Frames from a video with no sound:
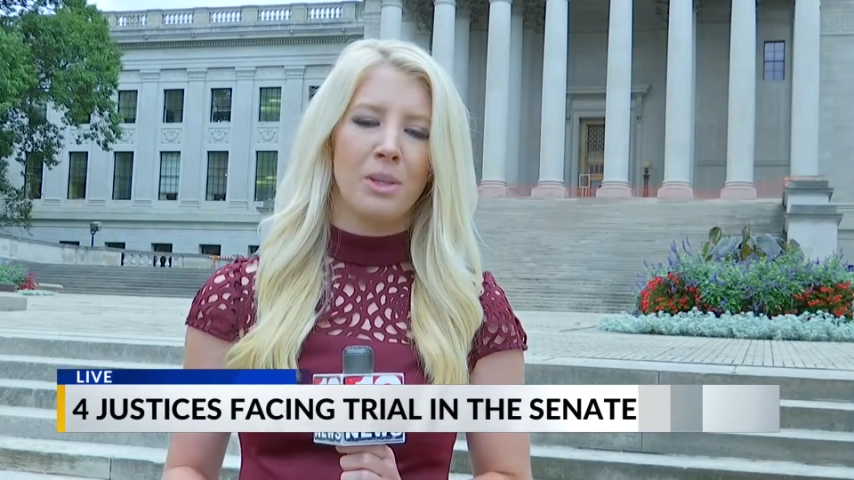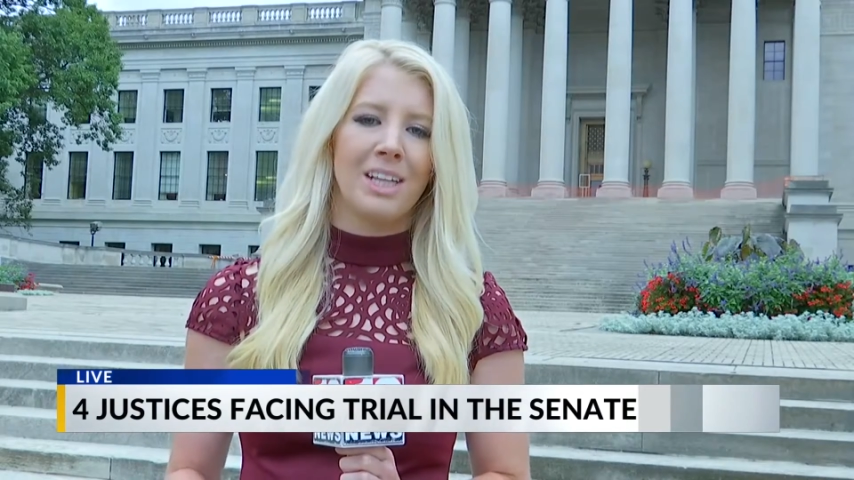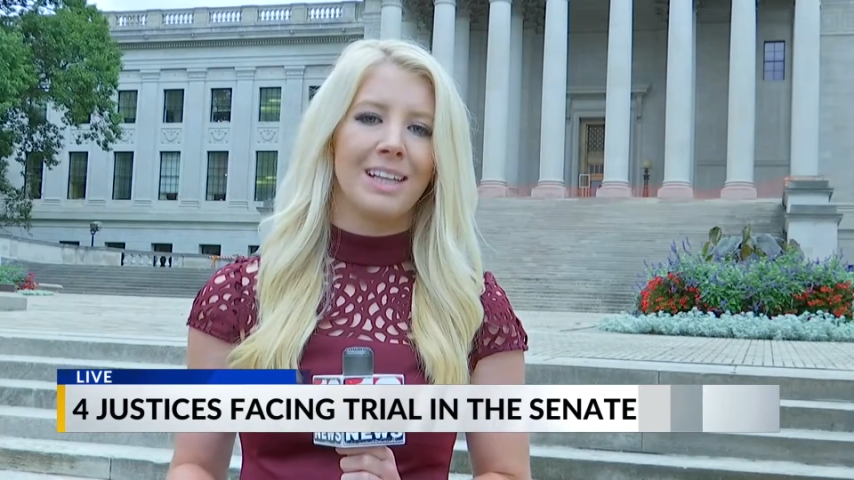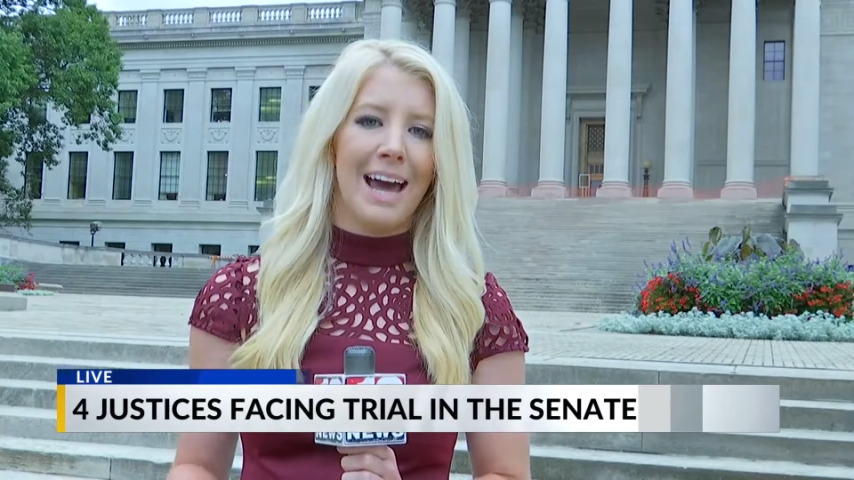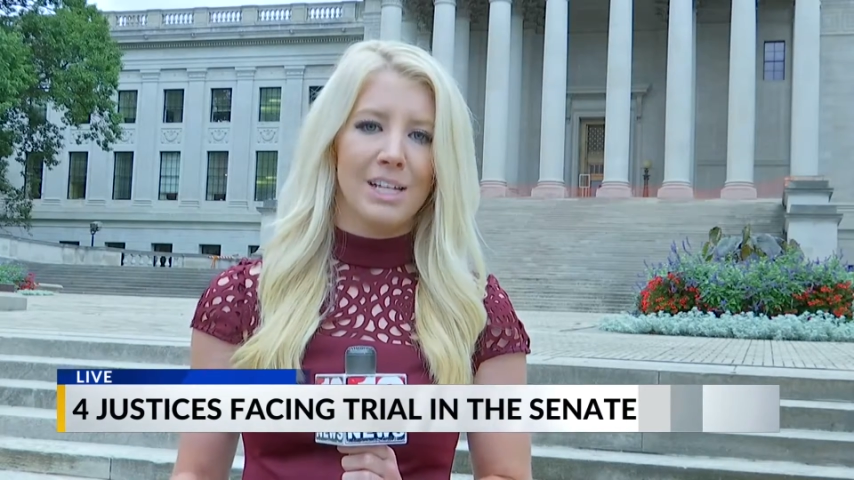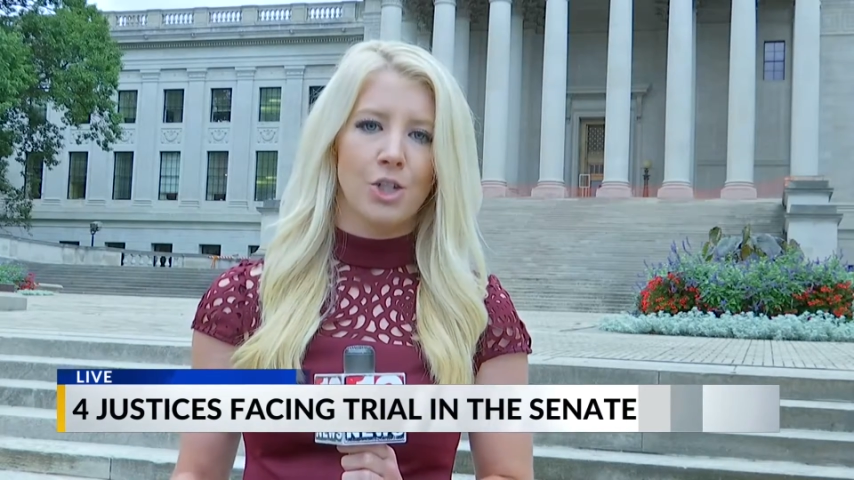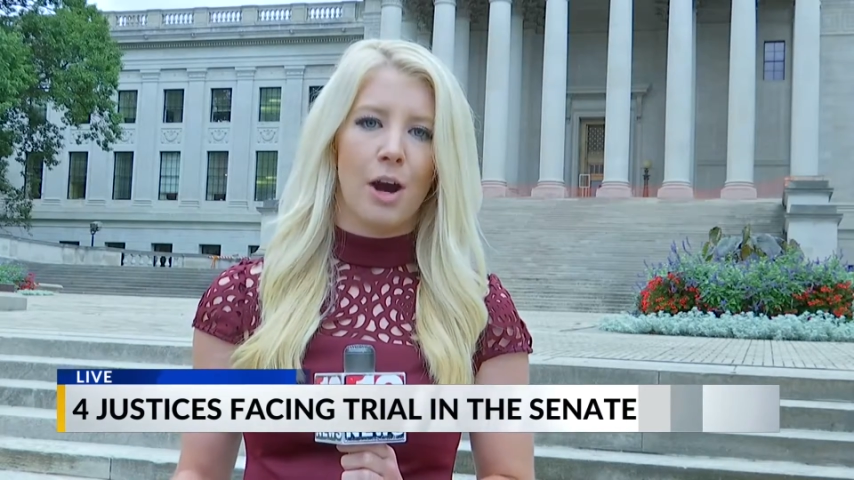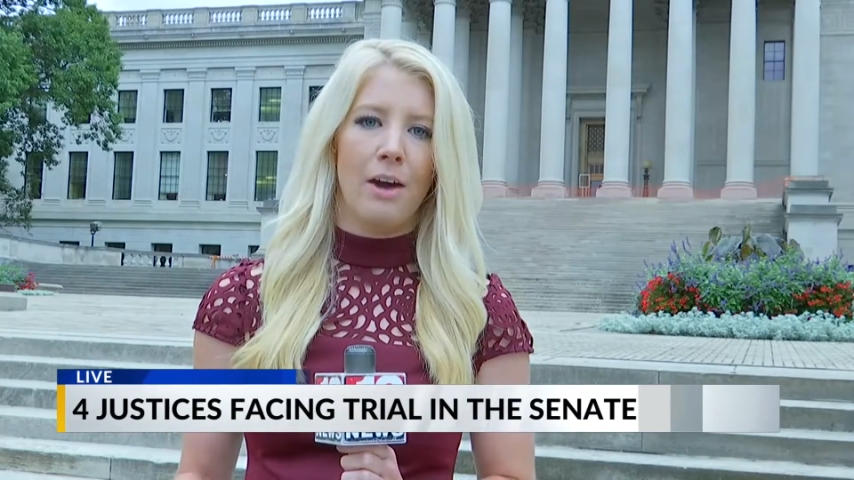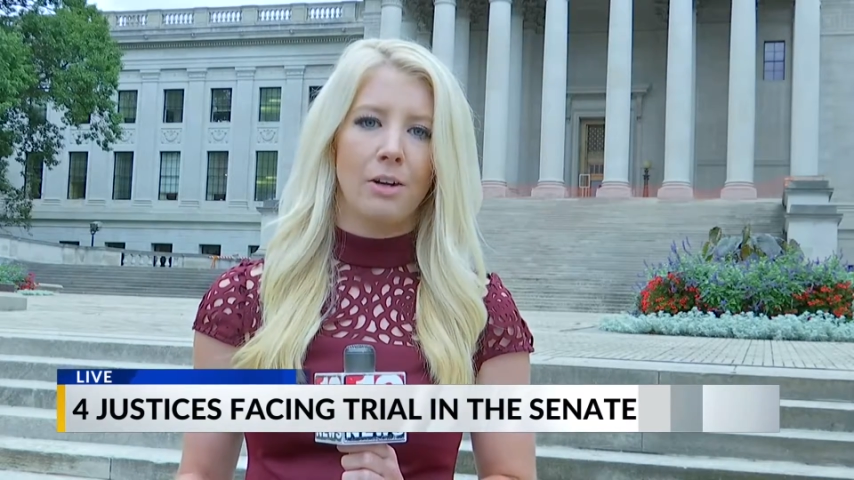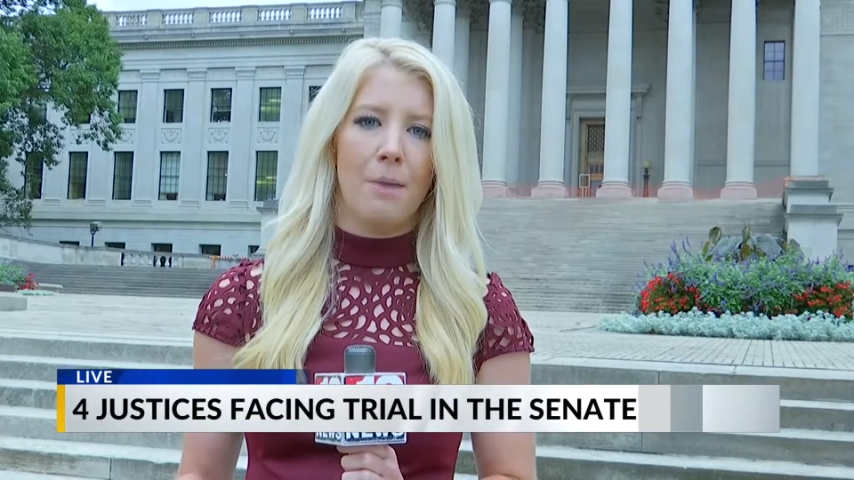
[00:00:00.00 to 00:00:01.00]
with the last
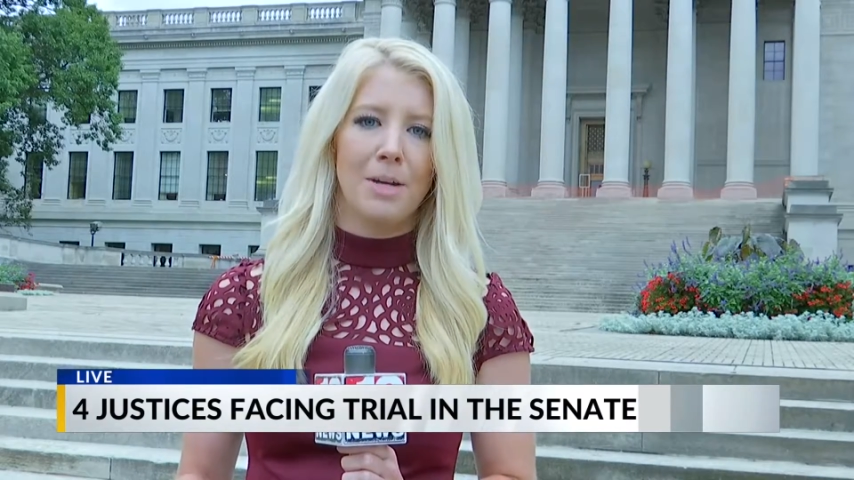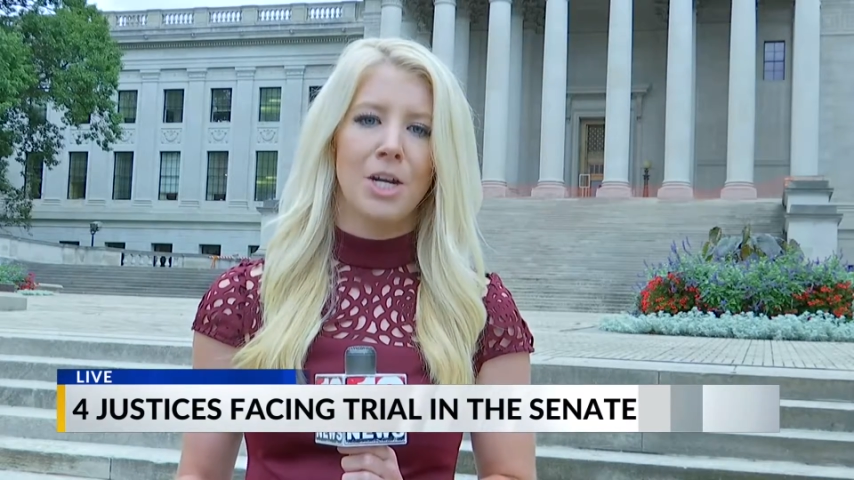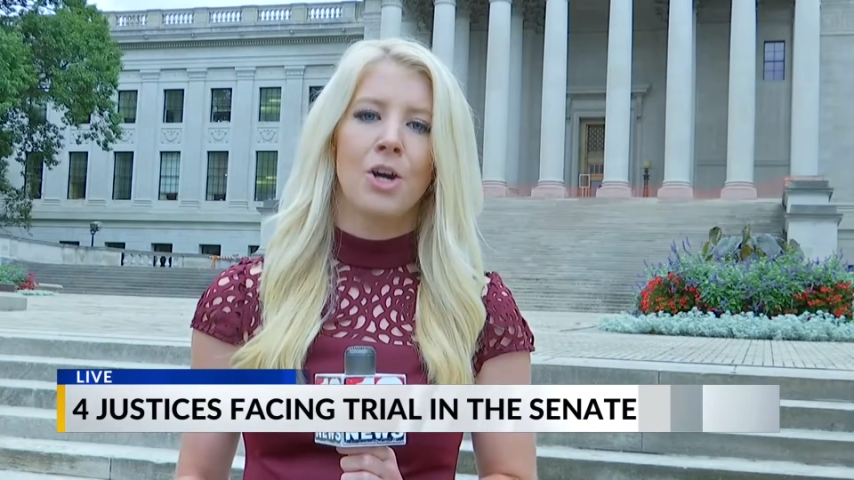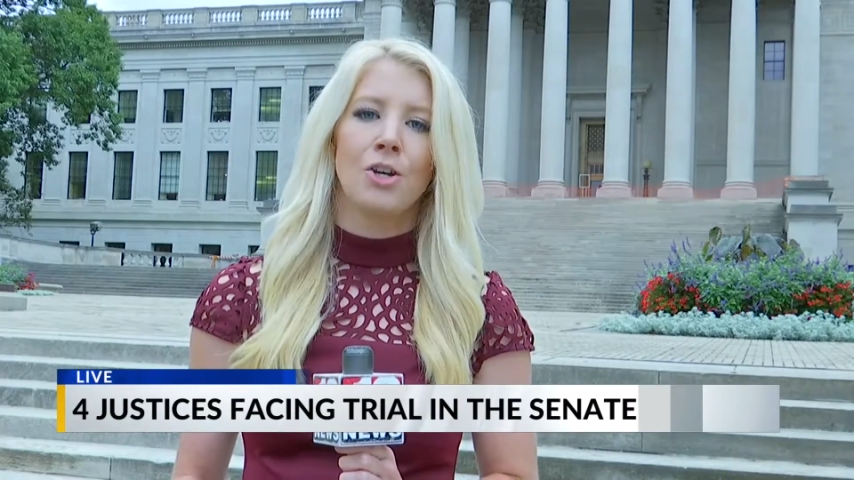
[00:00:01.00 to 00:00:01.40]
trial coming